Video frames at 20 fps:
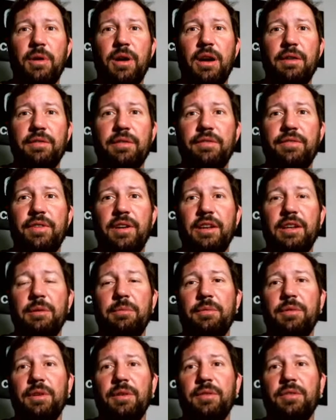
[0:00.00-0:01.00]
often find
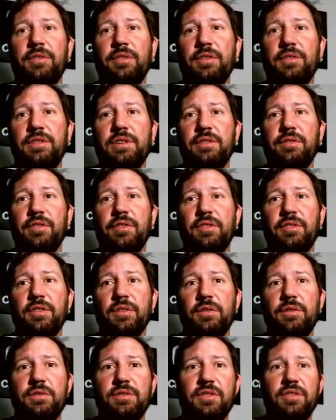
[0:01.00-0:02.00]
themselves searching for
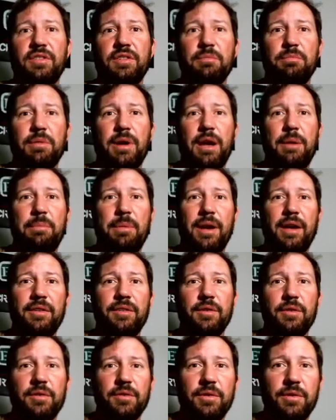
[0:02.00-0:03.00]
solutions to bypass
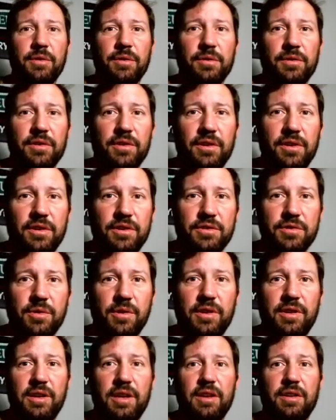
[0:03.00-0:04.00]
those hurdles and
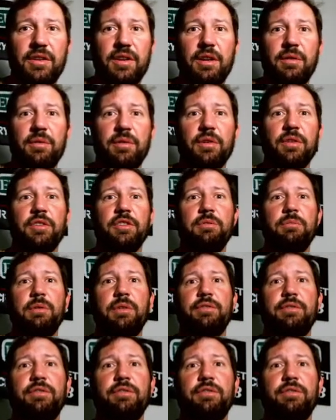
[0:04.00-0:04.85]
enjoy the internet with ultimate